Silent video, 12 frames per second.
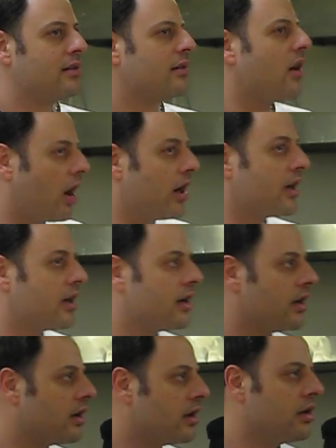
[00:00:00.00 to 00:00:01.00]
Garlic,
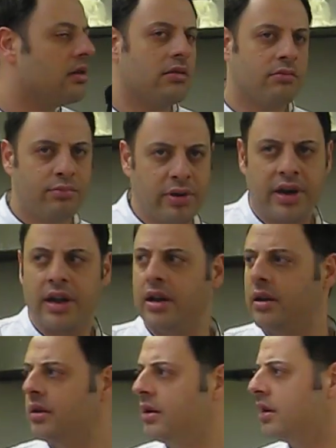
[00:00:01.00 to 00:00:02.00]
put it in.
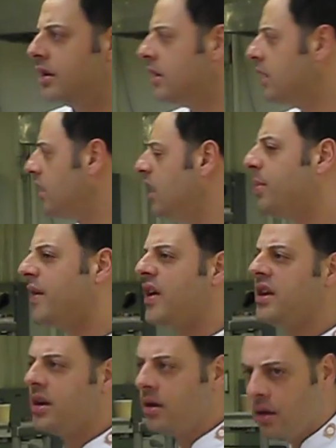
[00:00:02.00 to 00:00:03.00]
A little bit of
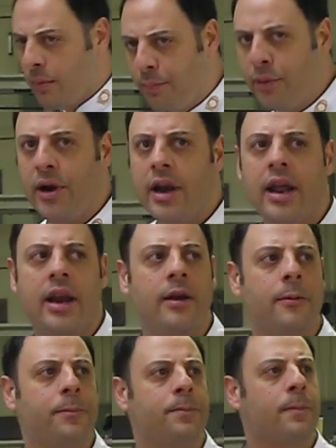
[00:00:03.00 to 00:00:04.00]
onion, put it in.
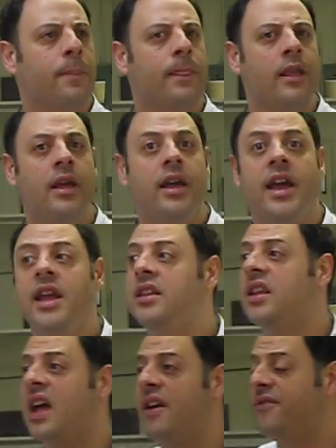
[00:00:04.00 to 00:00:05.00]

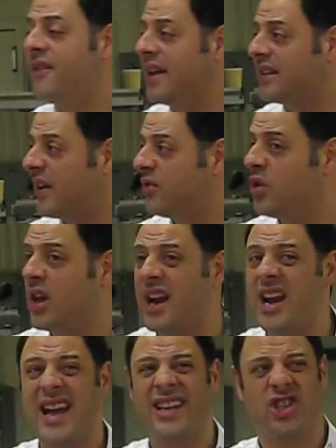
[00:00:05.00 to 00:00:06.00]
Into that fat, after you get
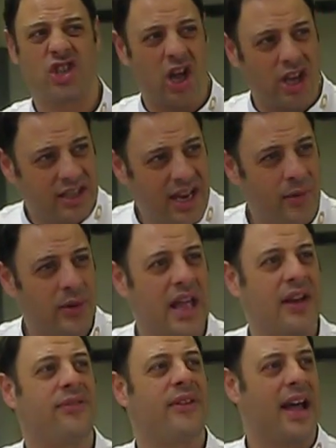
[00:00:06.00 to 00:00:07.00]
a nice saute with
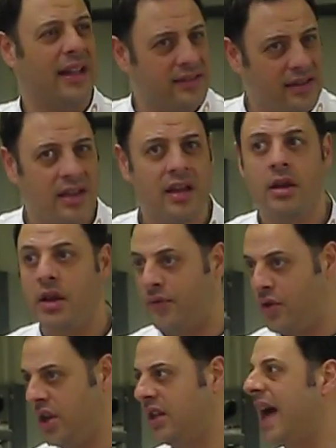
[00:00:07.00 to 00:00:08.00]
that fat. If
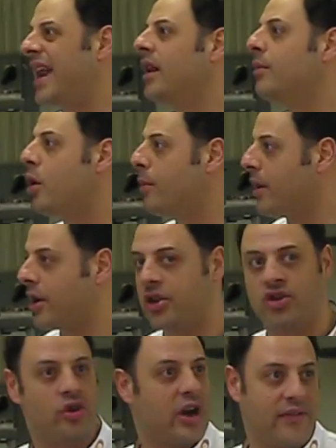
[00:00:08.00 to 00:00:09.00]
you need to add a little more butter
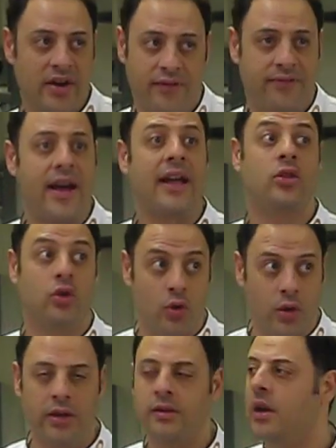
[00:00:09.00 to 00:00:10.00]
because you don't have enough fat,
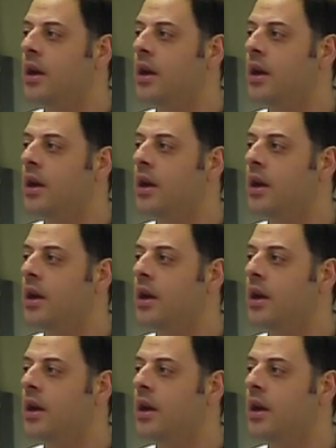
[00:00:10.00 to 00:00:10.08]
do it.